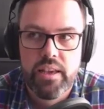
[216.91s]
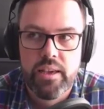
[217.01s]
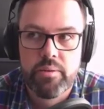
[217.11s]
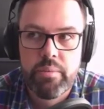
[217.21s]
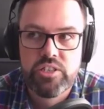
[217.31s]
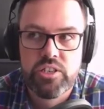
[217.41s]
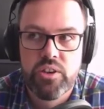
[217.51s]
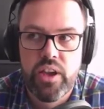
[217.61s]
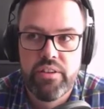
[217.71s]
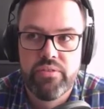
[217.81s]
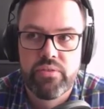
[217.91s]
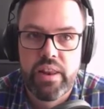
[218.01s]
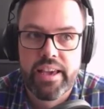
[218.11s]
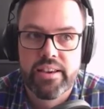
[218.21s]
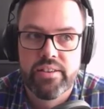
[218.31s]
Imagine you have
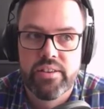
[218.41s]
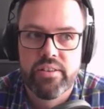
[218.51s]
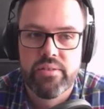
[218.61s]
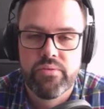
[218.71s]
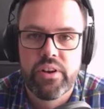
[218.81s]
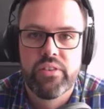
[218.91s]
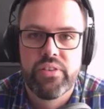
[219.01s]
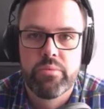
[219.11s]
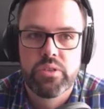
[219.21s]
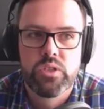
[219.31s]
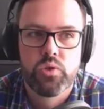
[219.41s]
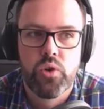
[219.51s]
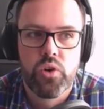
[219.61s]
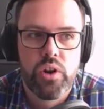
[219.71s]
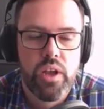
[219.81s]
like a very famous
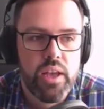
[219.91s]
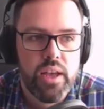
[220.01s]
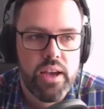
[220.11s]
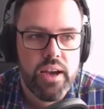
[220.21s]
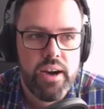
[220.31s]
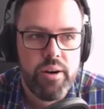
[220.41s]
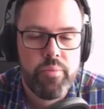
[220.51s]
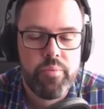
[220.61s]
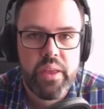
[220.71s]
store, and